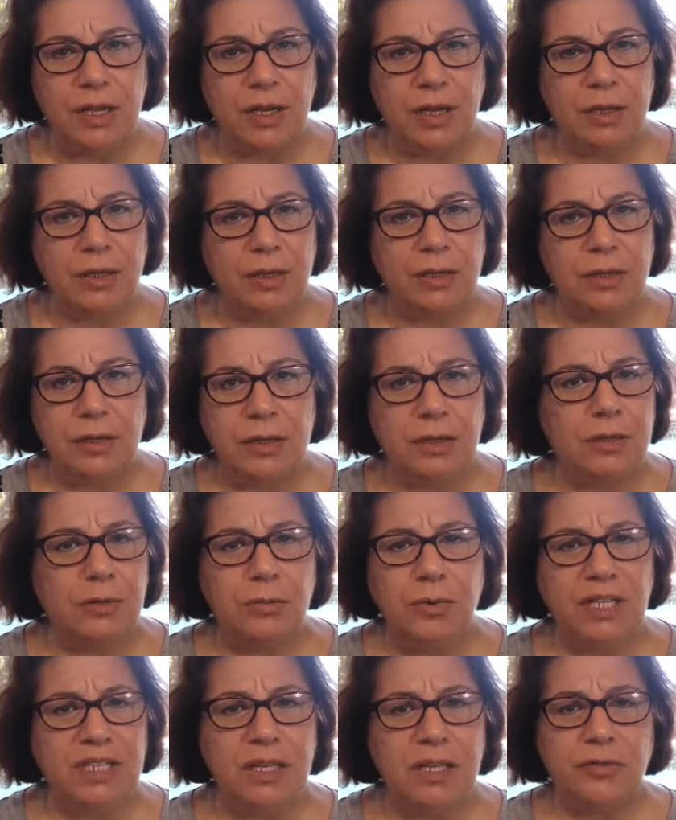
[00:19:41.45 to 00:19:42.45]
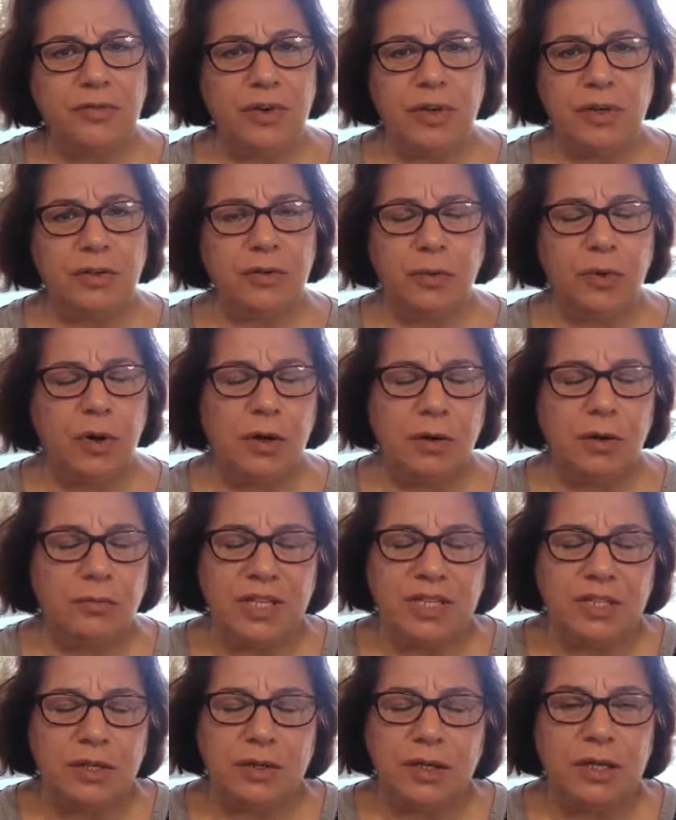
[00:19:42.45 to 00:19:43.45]
uh, whatever you are
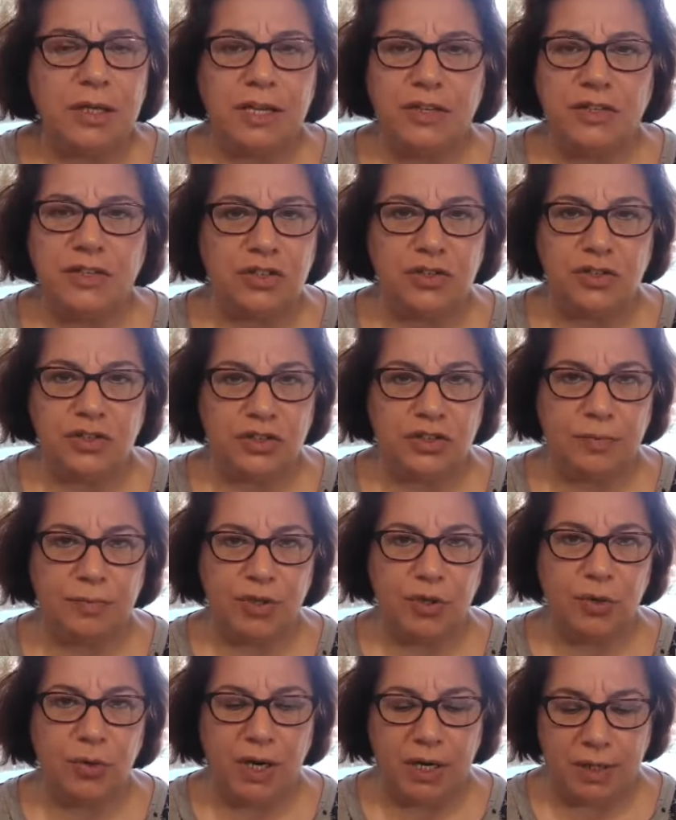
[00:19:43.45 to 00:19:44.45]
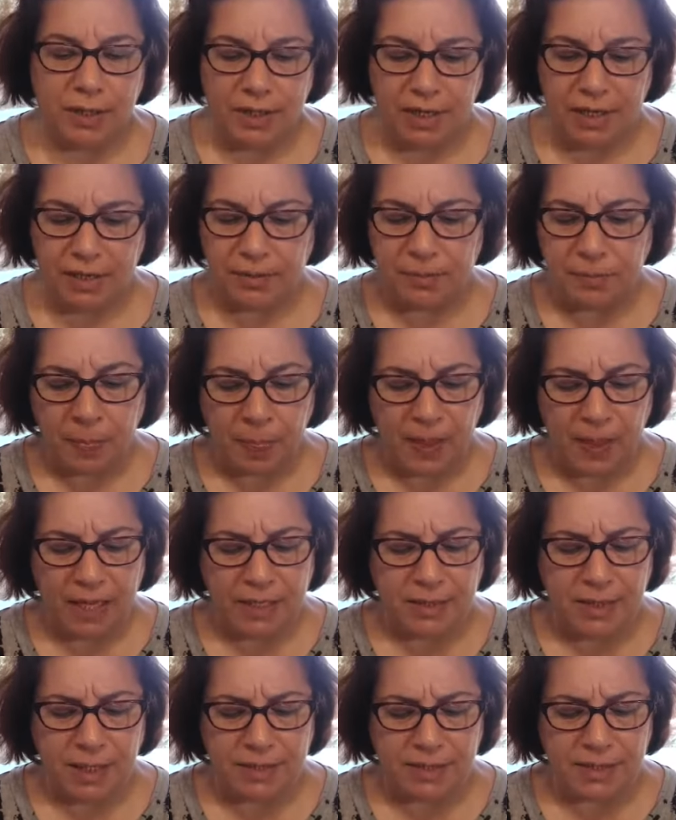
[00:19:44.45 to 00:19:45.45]
what relationship you are in
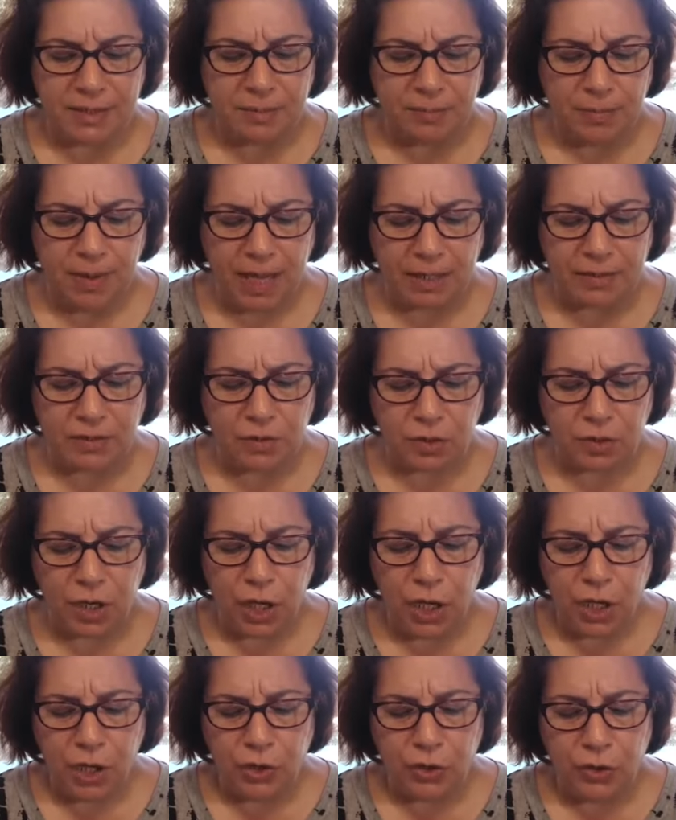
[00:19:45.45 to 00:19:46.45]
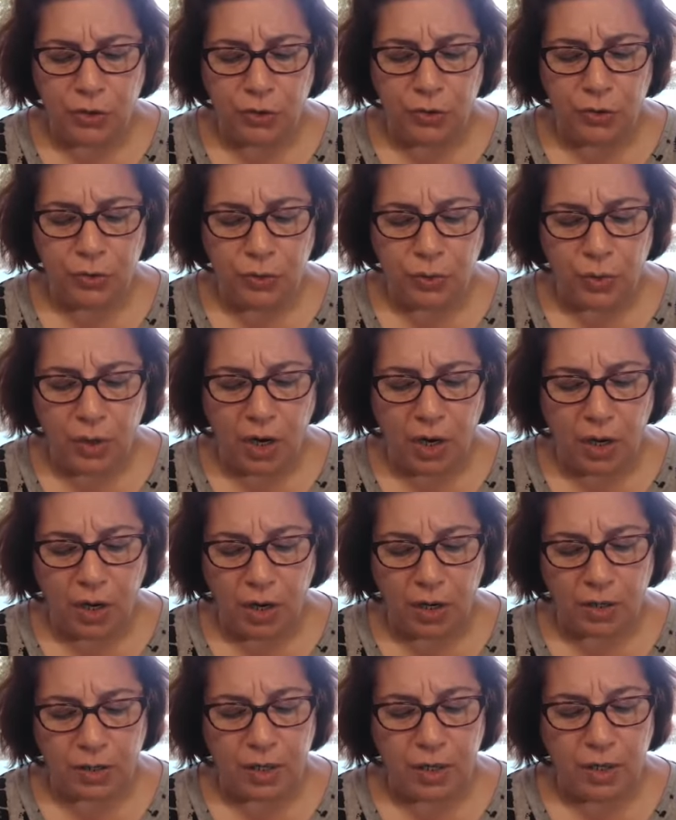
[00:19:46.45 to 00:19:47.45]
it doesn't matter you
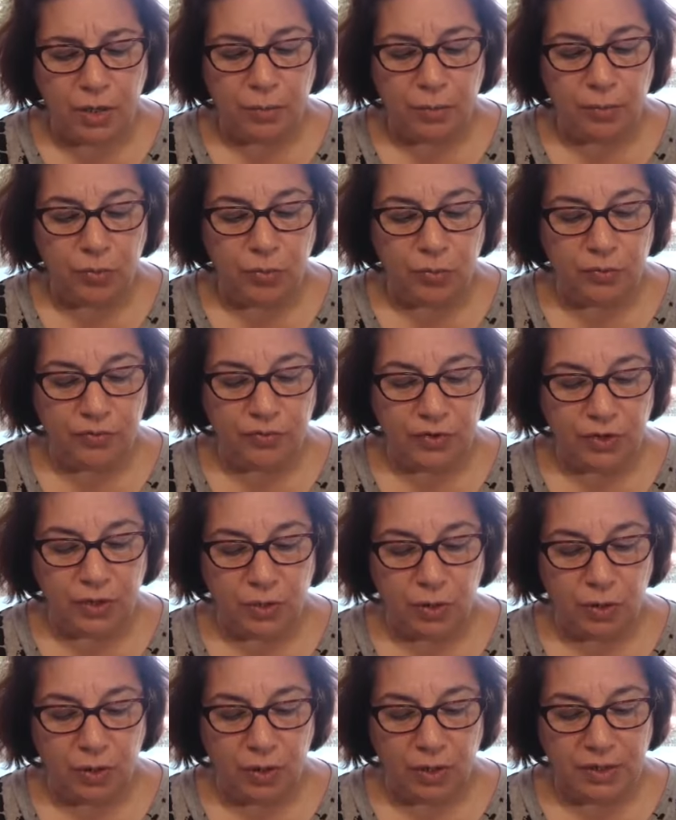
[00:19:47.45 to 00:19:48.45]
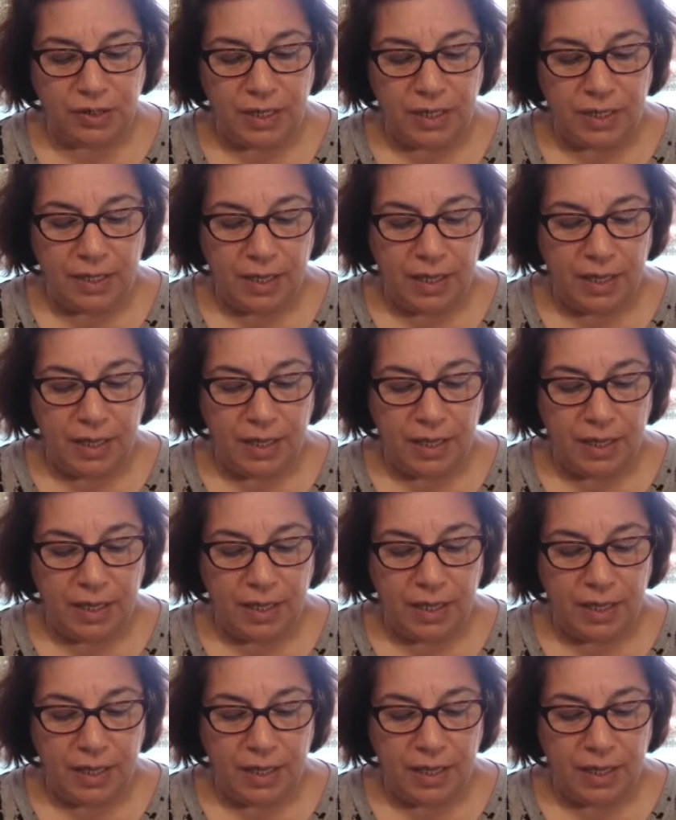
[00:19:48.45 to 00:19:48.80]
are moving on.